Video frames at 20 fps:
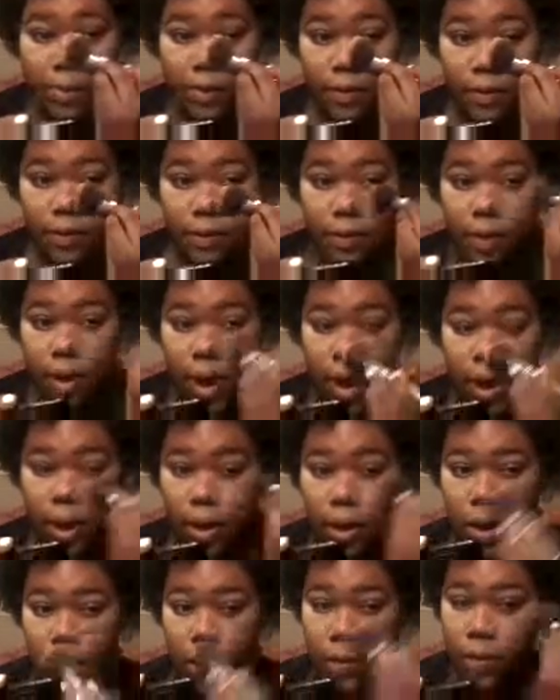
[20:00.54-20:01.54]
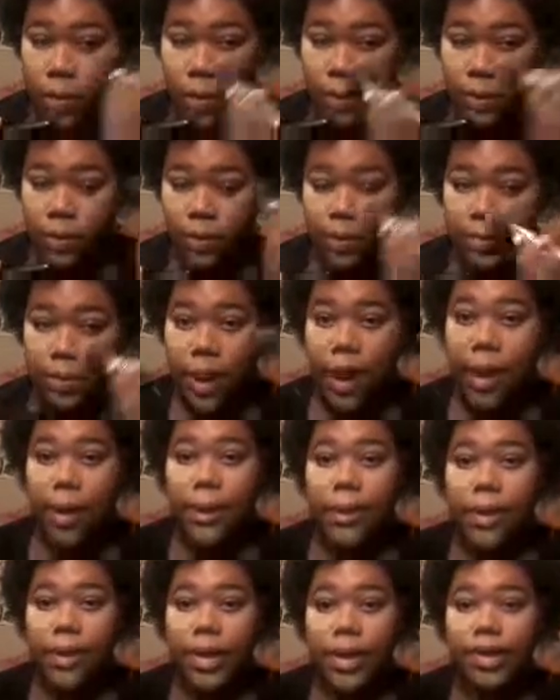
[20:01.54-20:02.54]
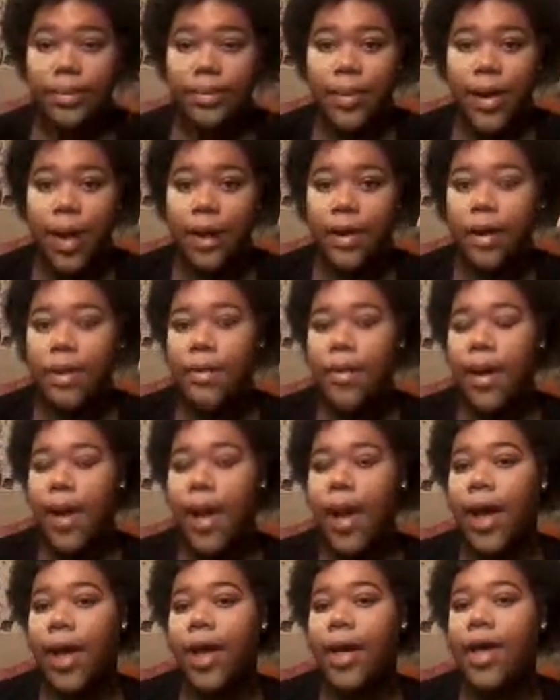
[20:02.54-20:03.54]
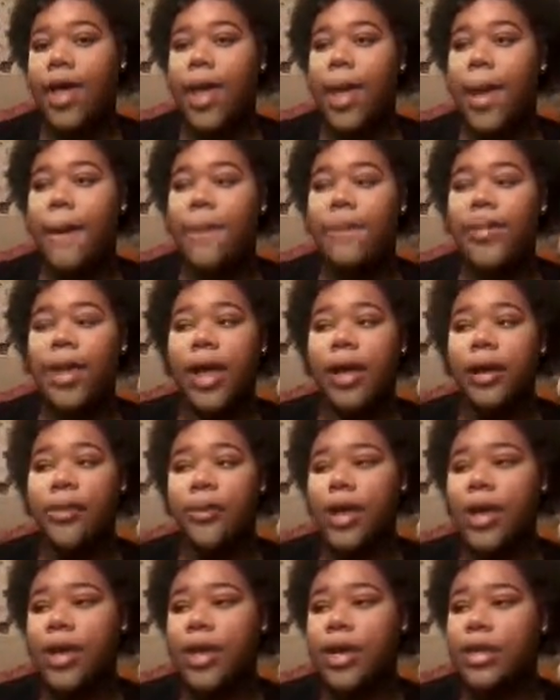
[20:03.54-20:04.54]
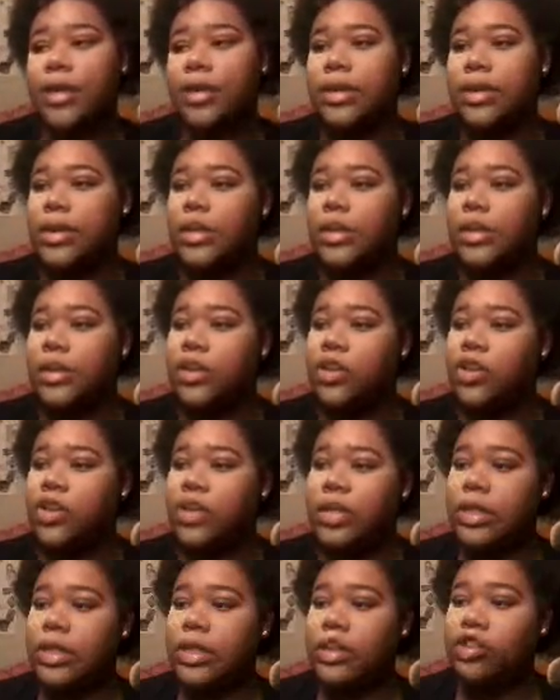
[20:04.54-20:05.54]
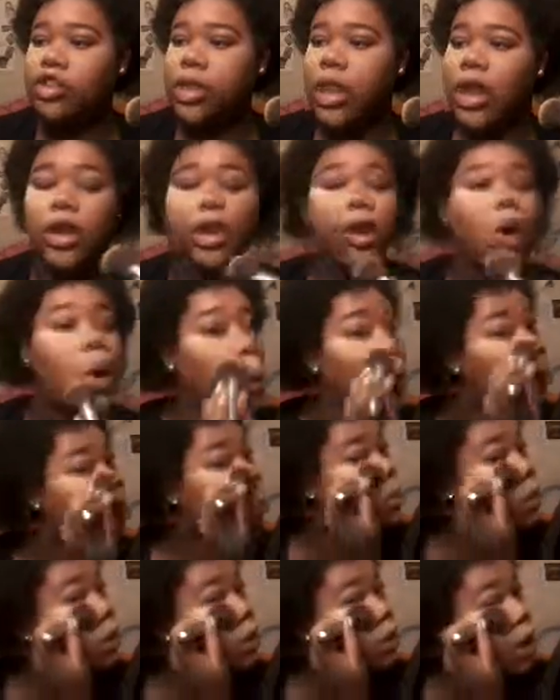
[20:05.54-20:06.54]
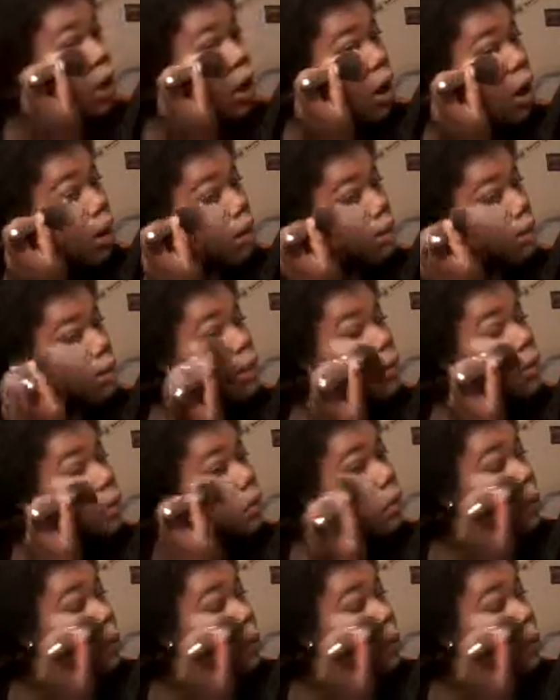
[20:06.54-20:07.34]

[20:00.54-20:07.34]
before I go in with my pressed powder by Black Radiance. And this is just in the shade Golden Almond.